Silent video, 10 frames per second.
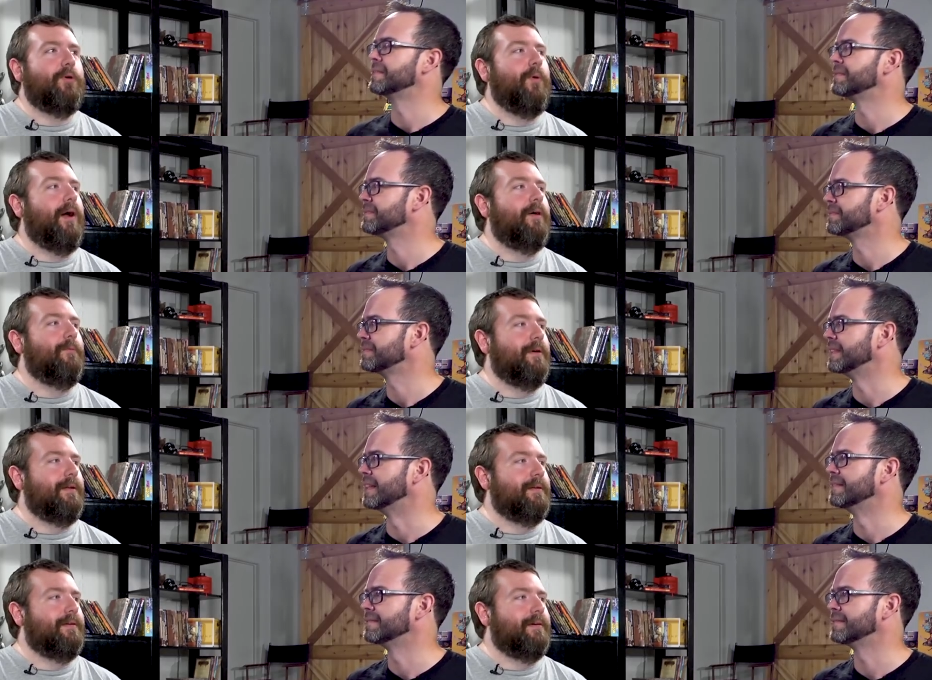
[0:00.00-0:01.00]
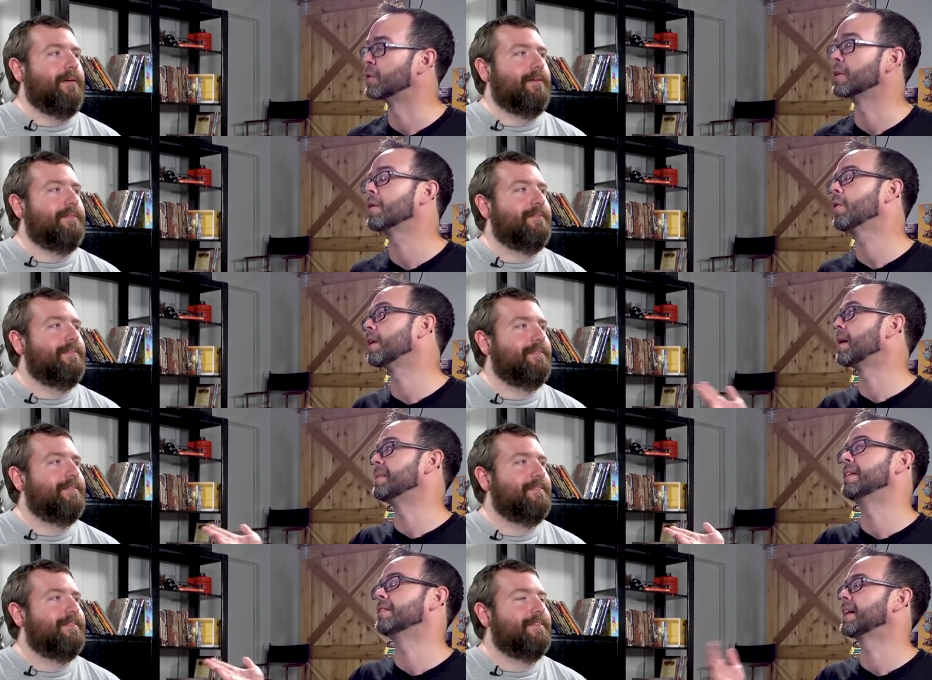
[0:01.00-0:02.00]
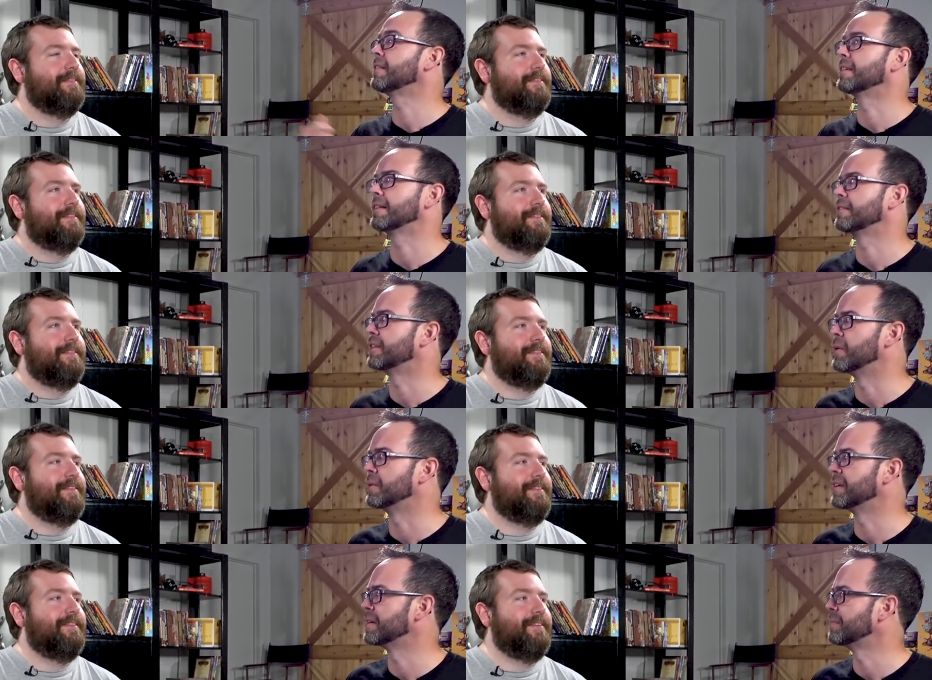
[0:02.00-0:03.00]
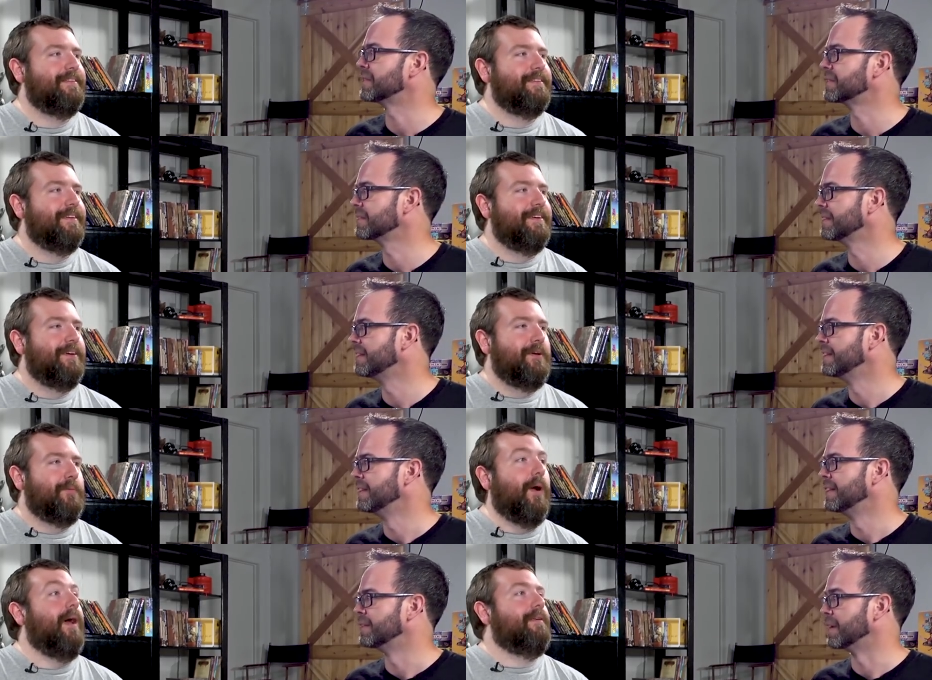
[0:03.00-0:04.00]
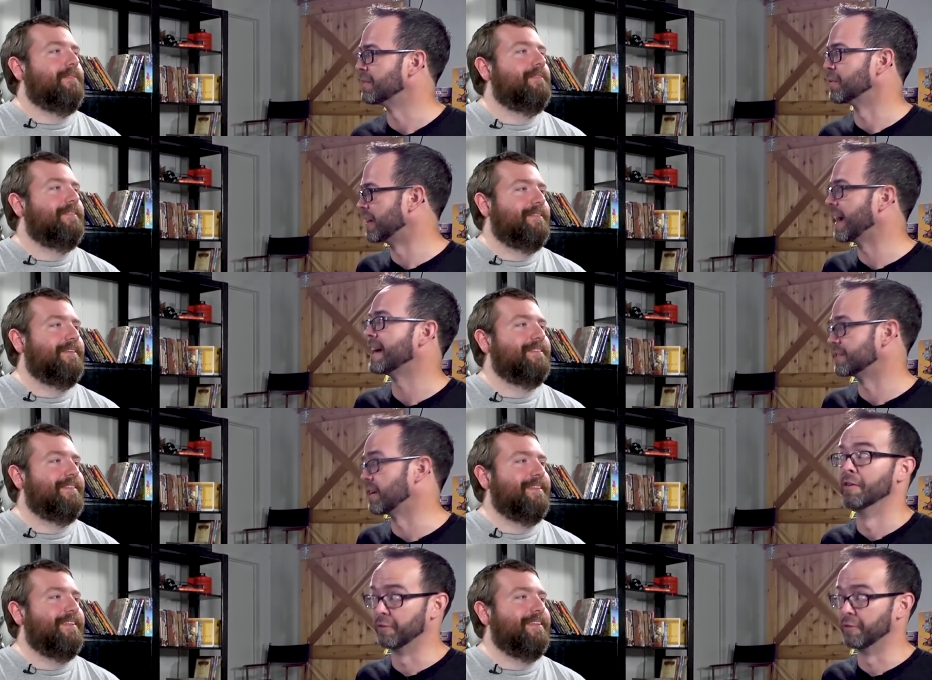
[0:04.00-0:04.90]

Speaker 1: acquire one. Yeah. Uh, or, or I mean, hell, like the Golden Compass. Right. Where everyone has a